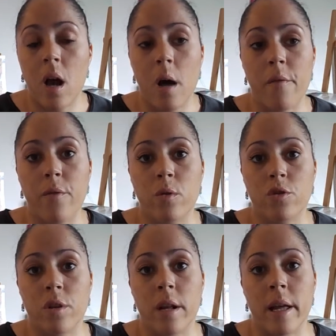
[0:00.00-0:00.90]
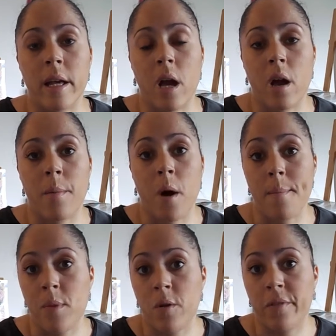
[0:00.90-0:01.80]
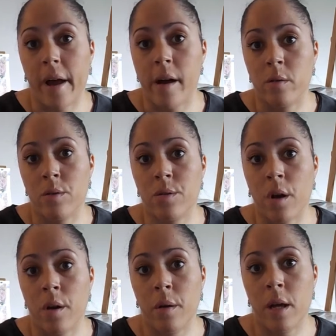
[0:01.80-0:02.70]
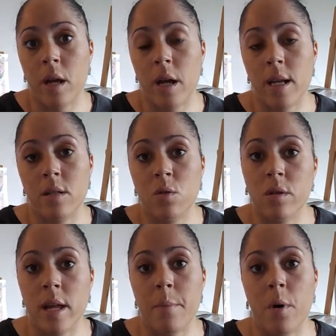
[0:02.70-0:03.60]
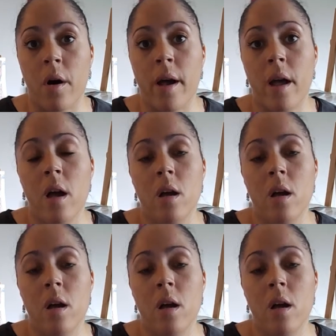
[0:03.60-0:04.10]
Unfortunately, I moved house, so he's not nearby.